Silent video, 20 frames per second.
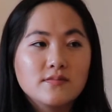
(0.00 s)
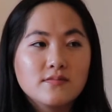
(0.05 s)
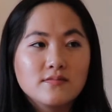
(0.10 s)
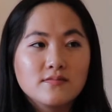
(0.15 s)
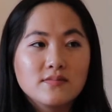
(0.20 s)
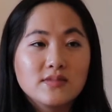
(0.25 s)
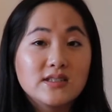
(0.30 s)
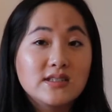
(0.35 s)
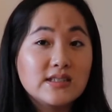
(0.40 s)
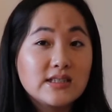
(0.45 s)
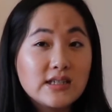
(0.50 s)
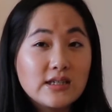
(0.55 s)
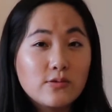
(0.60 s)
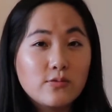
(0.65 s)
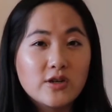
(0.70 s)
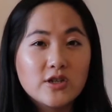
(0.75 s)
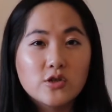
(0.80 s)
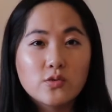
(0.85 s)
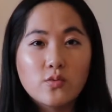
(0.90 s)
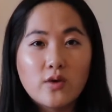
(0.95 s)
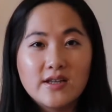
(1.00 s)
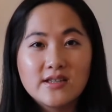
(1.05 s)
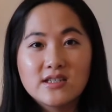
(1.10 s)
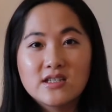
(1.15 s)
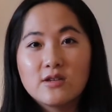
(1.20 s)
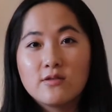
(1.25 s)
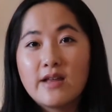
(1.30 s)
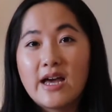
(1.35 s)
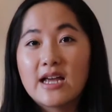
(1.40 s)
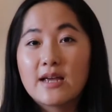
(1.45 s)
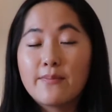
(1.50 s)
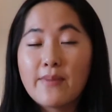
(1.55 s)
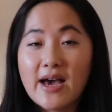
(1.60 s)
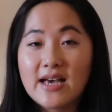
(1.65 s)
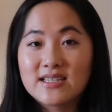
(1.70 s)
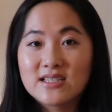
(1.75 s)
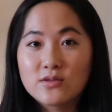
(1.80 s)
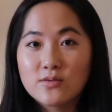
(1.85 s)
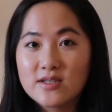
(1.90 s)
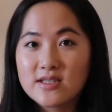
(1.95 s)
see which ones you like
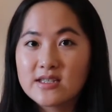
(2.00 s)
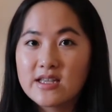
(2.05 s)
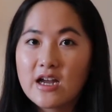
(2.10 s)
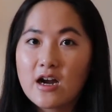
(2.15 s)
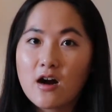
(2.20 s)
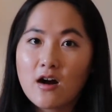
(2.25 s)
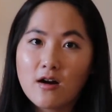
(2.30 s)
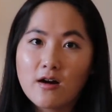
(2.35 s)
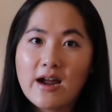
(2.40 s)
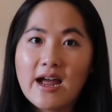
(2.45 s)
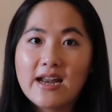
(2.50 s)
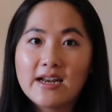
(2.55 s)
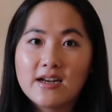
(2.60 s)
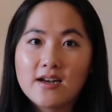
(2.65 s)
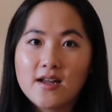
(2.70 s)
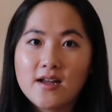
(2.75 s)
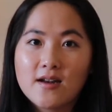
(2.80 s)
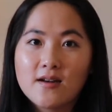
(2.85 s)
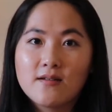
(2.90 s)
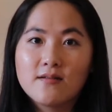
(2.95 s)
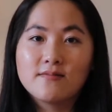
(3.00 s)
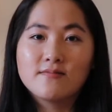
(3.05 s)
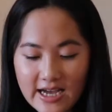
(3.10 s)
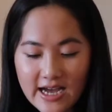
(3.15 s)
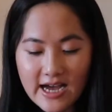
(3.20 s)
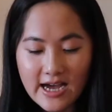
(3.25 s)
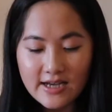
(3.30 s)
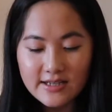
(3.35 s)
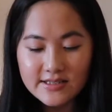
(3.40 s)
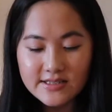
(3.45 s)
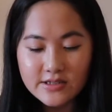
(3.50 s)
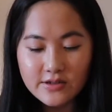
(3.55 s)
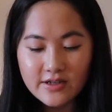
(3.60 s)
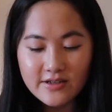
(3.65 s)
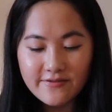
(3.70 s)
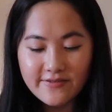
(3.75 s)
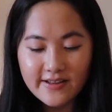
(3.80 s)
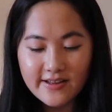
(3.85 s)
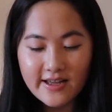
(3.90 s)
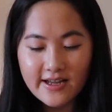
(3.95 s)
best once they are edited. Yeah, so I
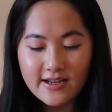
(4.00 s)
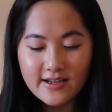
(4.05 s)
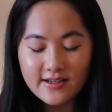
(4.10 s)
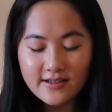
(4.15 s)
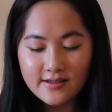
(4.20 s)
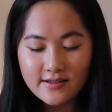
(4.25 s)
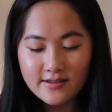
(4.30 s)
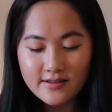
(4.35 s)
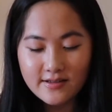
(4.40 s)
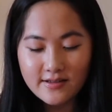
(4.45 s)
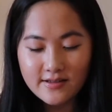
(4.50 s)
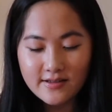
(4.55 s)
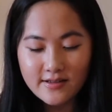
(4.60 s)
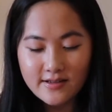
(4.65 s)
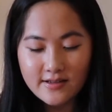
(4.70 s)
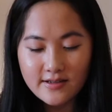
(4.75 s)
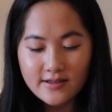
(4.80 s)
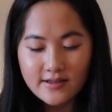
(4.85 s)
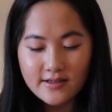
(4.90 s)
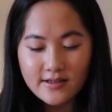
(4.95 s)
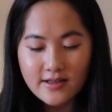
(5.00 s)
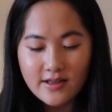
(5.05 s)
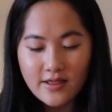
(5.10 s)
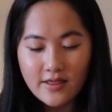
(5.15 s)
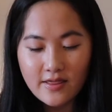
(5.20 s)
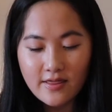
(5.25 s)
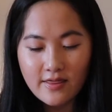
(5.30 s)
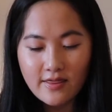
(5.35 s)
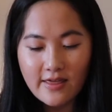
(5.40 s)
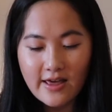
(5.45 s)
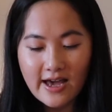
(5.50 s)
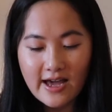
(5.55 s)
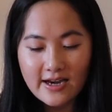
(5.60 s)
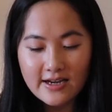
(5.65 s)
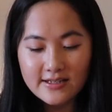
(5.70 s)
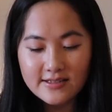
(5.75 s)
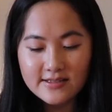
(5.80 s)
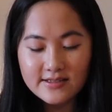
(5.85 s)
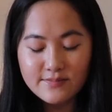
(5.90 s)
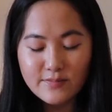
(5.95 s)
feel like that
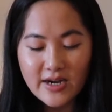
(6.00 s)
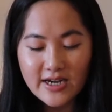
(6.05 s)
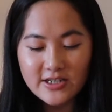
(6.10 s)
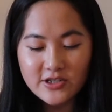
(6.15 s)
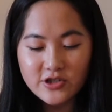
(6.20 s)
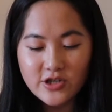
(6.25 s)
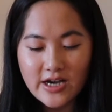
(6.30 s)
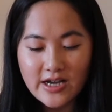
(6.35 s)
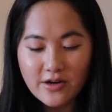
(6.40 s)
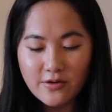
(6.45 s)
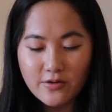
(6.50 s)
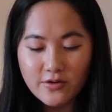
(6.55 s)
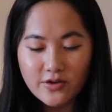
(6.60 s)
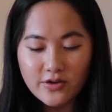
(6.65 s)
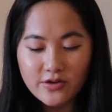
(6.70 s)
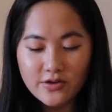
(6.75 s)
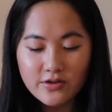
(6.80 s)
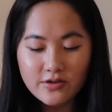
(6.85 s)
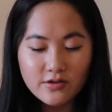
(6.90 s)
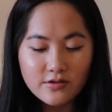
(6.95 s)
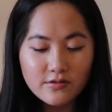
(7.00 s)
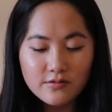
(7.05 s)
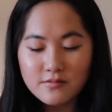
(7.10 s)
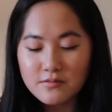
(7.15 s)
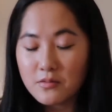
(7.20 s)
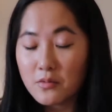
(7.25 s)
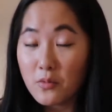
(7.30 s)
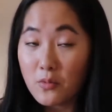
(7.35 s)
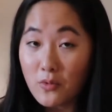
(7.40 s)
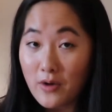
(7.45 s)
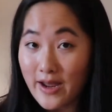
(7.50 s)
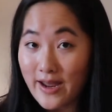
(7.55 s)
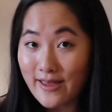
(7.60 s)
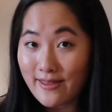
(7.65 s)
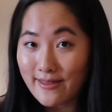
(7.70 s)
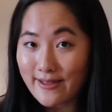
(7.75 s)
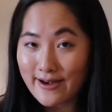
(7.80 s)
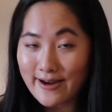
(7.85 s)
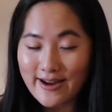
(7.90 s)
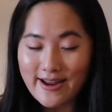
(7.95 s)
is my general way
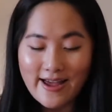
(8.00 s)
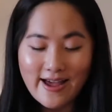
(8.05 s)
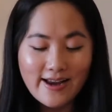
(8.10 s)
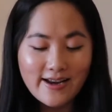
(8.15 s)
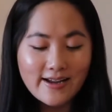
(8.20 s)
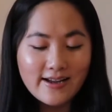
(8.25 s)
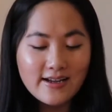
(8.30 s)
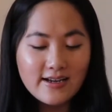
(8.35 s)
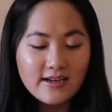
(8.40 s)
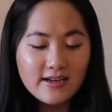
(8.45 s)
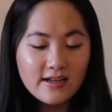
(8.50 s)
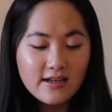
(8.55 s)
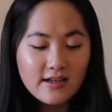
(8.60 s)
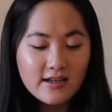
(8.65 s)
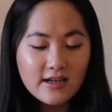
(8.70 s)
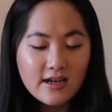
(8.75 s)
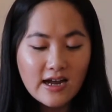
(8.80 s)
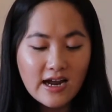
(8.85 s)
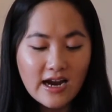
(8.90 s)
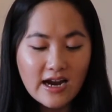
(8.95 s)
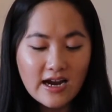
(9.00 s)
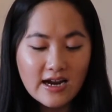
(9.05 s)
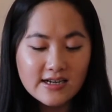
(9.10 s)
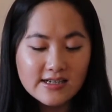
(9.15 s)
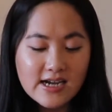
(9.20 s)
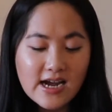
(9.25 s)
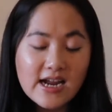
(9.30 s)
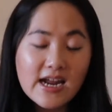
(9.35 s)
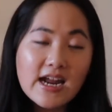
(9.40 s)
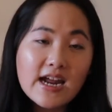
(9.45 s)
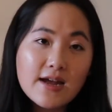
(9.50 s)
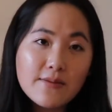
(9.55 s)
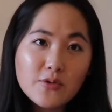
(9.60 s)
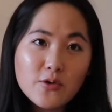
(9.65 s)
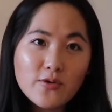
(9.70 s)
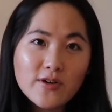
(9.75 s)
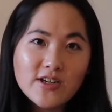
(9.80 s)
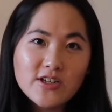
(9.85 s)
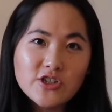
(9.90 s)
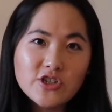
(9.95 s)
that I edit. And I am
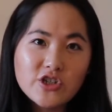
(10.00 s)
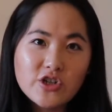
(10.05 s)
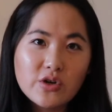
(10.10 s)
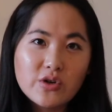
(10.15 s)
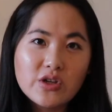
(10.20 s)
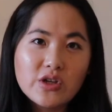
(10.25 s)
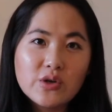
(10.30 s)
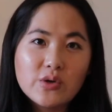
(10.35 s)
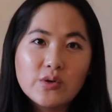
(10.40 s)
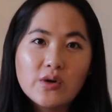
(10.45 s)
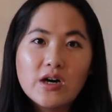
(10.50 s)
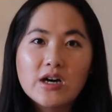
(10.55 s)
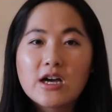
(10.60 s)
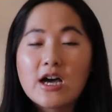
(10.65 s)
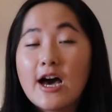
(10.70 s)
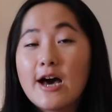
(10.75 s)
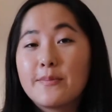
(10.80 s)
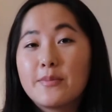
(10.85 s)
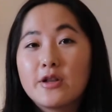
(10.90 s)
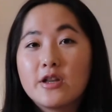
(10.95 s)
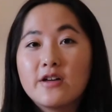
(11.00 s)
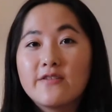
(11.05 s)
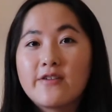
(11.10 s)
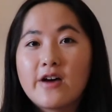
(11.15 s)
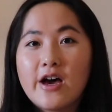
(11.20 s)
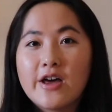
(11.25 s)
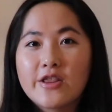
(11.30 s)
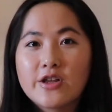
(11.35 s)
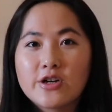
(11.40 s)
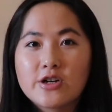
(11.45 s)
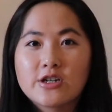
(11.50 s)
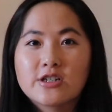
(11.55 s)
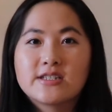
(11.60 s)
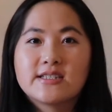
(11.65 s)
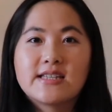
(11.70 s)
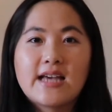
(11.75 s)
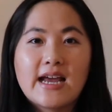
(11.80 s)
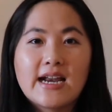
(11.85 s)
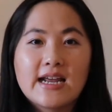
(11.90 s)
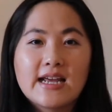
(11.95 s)
going to show you a couple of other
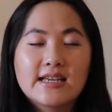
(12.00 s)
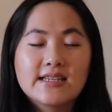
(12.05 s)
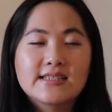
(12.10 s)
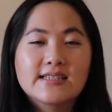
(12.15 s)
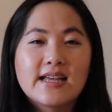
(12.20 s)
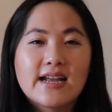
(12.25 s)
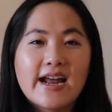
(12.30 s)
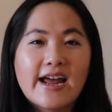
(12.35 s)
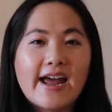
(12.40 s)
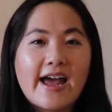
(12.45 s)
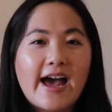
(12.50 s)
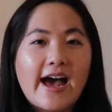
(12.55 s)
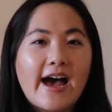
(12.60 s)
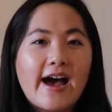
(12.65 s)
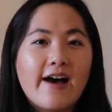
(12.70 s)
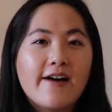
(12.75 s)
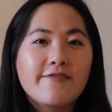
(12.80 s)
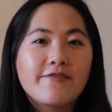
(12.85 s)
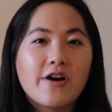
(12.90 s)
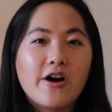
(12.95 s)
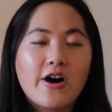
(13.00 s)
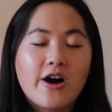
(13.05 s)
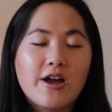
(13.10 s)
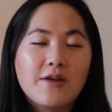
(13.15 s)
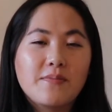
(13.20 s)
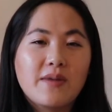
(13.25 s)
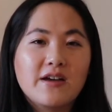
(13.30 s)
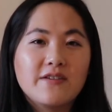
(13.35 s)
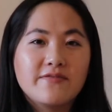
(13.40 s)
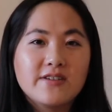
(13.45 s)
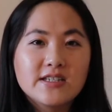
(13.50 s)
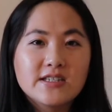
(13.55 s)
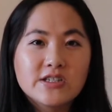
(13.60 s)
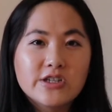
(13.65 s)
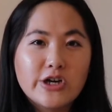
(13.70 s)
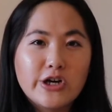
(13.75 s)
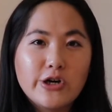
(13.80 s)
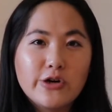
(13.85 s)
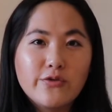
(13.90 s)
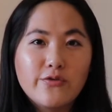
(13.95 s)
settings that I have on my
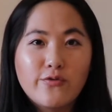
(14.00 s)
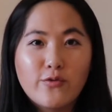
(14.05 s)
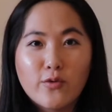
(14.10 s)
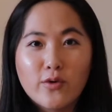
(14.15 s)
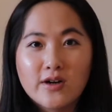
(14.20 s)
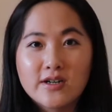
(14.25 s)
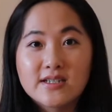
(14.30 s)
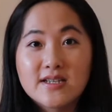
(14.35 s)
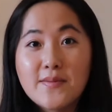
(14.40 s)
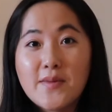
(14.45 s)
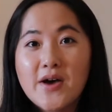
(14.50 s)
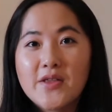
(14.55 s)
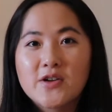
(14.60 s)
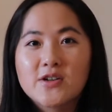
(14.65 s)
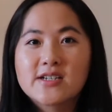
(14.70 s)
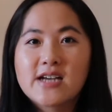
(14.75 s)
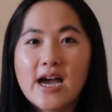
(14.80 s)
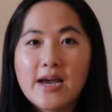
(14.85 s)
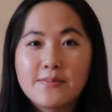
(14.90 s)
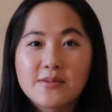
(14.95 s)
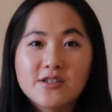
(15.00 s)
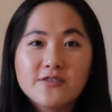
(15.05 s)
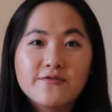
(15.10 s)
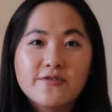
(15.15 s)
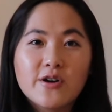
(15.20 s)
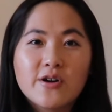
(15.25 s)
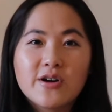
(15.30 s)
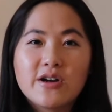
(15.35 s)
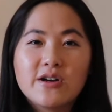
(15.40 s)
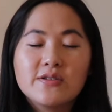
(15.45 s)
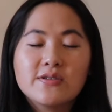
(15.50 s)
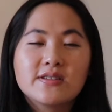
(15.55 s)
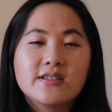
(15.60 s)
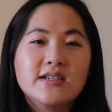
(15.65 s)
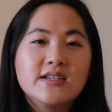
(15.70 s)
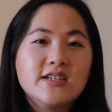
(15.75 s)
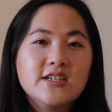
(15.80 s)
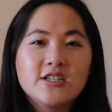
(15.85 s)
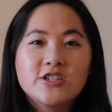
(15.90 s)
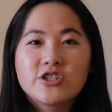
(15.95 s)
VSCO for some other types of photos,
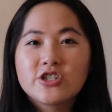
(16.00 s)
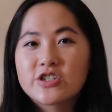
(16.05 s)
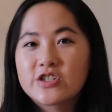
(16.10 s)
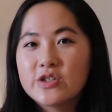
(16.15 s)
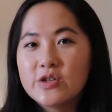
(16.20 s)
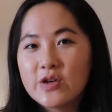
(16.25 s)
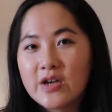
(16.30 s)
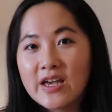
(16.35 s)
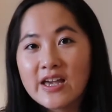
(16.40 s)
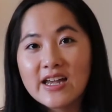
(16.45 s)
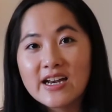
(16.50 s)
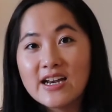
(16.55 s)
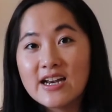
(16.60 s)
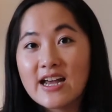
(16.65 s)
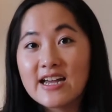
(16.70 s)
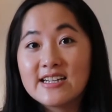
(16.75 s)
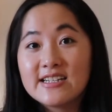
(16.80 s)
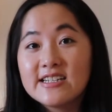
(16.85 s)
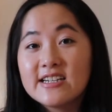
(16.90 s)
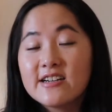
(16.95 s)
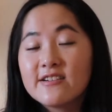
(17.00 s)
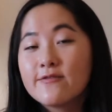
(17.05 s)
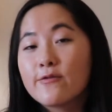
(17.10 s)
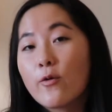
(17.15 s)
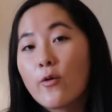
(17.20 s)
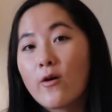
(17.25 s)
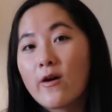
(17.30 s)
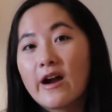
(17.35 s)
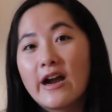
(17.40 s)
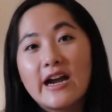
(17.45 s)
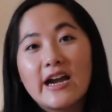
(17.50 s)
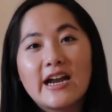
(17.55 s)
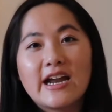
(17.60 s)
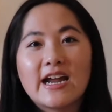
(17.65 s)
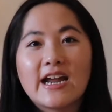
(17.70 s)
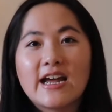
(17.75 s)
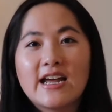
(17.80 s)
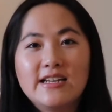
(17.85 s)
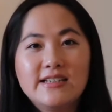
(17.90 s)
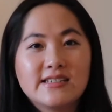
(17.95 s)
just so you can get an idea for it,
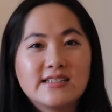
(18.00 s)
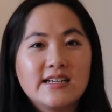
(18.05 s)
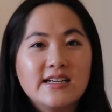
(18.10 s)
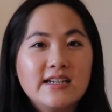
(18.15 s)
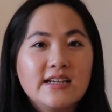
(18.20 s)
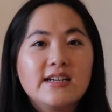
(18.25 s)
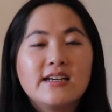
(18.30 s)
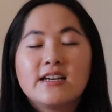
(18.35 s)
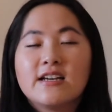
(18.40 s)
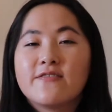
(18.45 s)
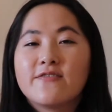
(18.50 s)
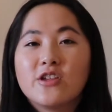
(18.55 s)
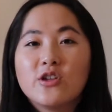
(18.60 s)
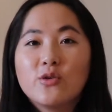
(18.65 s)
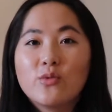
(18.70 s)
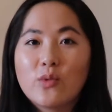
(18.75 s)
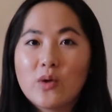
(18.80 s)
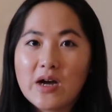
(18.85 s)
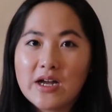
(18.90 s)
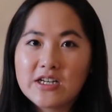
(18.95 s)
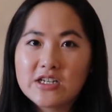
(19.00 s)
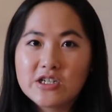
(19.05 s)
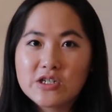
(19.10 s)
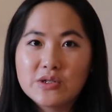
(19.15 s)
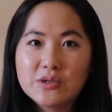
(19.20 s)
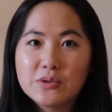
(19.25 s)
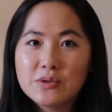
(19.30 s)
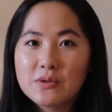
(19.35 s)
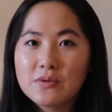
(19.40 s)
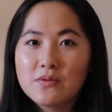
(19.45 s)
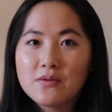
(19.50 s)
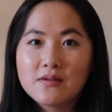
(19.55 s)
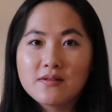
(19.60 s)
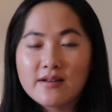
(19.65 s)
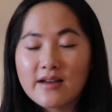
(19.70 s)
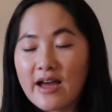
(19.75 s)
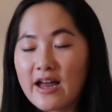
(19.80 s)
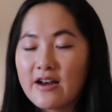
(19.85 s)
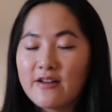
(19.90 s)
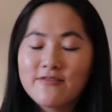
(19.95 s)
and if you want to
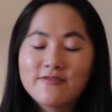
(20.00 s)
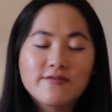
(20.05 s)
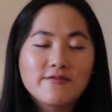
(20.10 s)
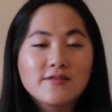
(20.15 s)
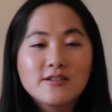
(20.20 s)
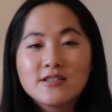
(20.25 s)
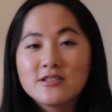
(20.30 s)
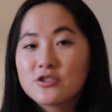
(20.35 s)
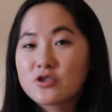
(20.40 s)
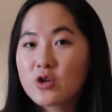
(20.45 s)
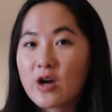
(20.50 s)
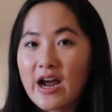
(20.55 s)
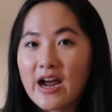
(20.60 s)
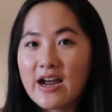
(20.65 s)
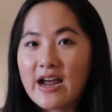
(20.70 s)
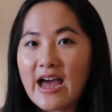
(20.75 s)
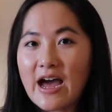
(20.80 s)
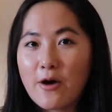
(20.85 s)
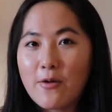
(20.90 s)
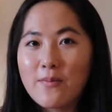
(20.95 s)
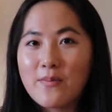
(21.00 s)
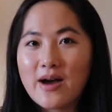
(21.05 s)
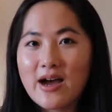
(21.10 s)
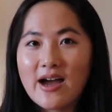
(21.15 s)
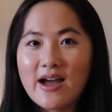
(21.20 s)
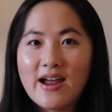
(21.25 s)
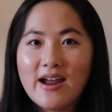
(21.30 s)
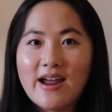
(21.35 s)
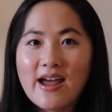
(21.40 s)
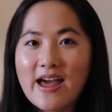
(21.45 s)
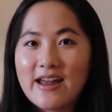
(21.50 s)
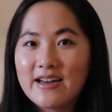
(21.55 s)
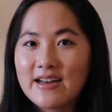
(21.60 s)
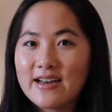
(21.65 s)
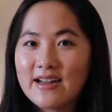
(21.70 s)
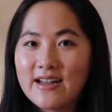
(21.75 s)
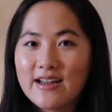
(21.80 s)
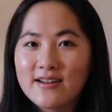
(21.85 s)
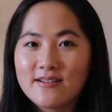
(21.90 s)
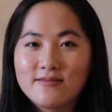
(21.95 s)
kind of try out my
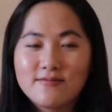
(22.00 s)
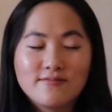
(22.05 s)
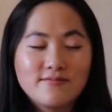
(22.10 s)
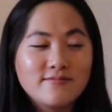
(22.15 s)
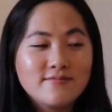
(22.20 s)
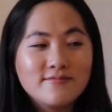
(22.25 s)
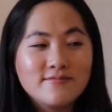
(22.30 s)
editing